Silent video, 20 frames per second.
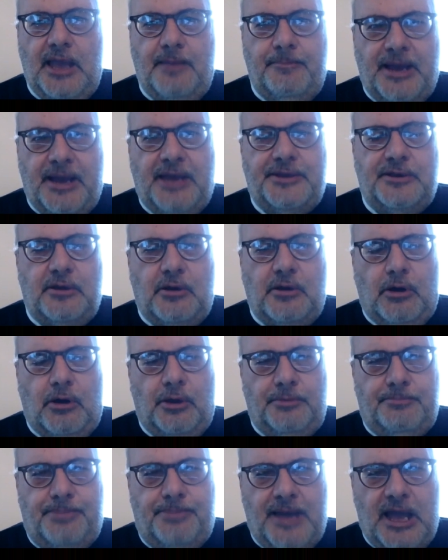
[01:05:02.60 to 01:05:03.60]
but
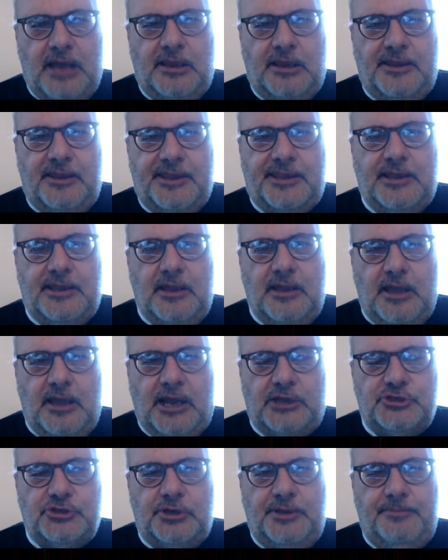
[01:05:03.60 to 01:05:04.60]
on balance
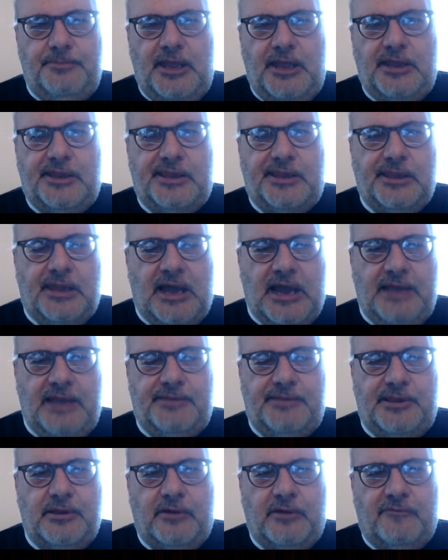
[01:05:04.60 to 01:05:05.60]
actually makes
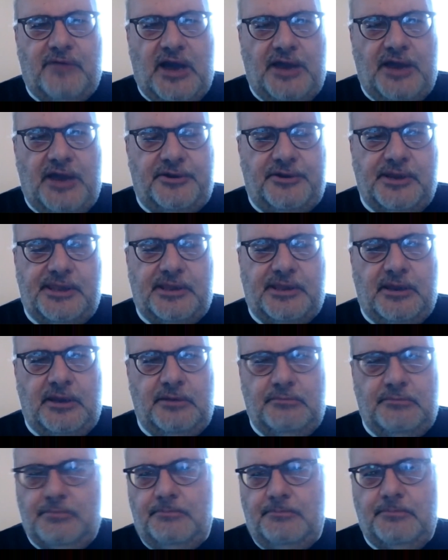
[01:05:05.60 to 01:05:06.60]
lives of others
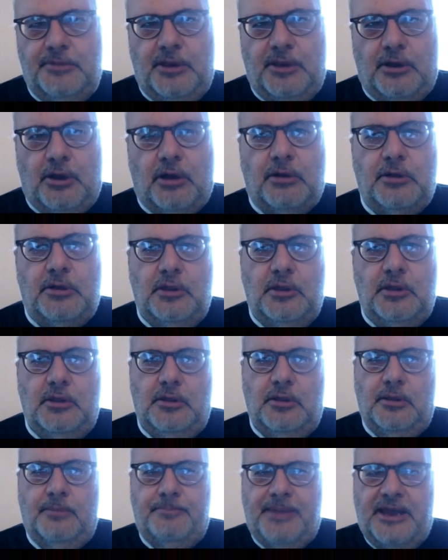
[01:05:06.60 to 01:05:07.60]
and, you know,
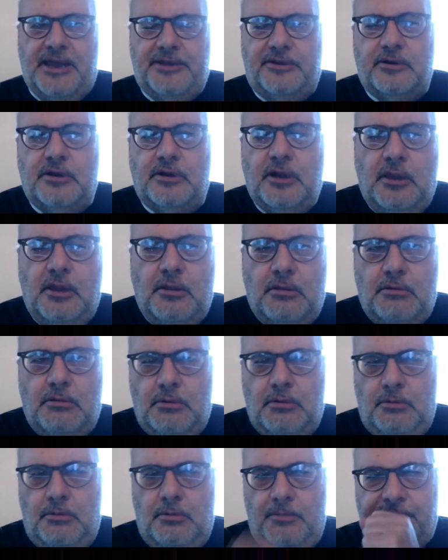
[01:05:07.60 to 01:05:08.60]
better.
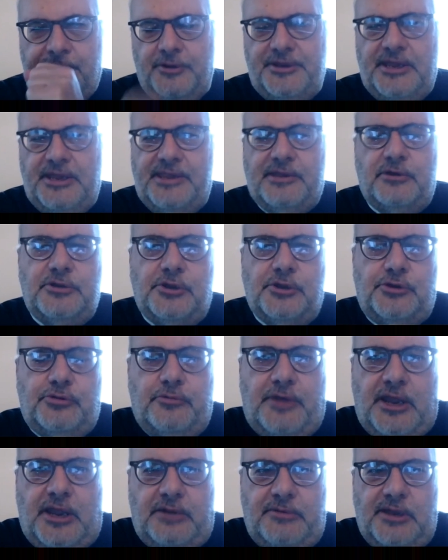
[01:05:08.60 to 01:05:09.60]
So these are the
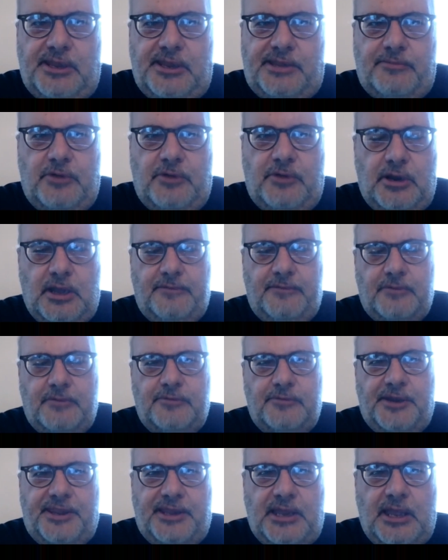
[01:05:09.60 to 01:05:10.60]
2 areas where I
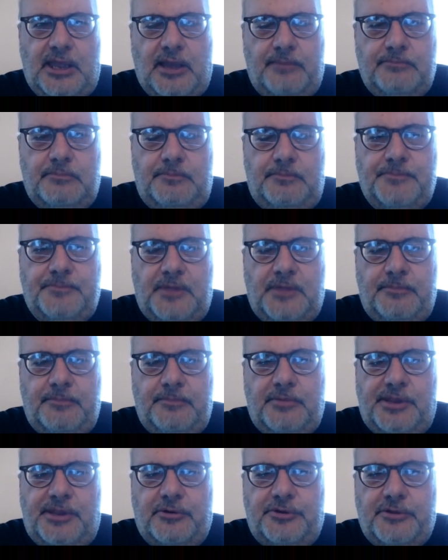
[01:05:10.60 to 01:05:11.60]
would say I'm
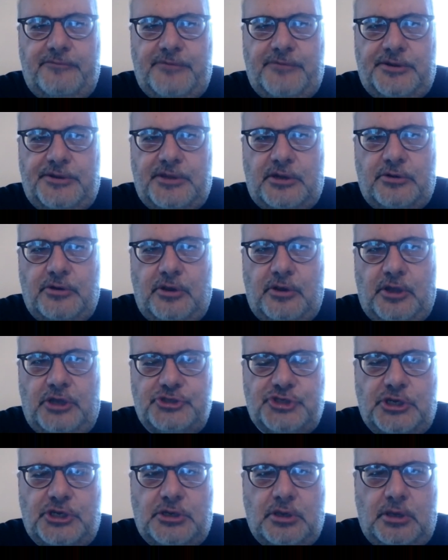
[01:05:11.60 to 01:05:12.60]
a sort of a
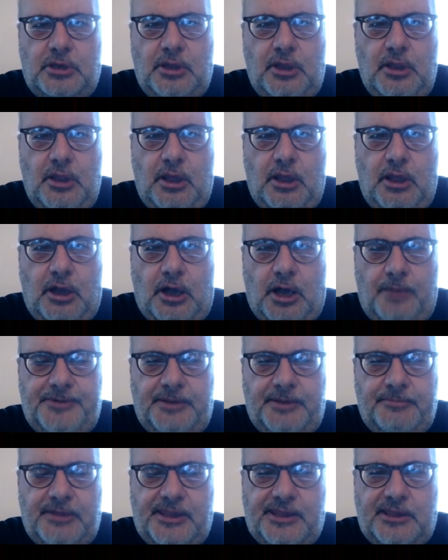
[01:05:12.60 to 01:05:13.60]
technological
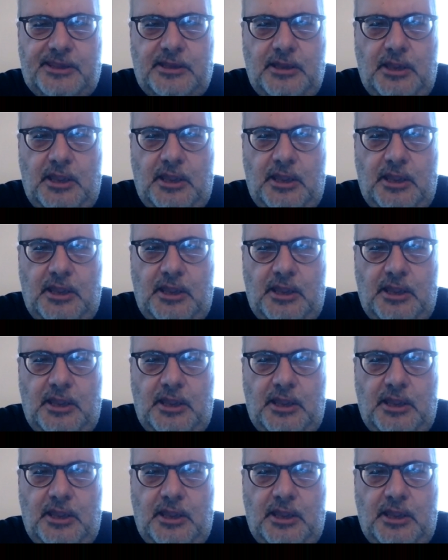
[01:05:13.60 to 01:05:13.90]
optimist.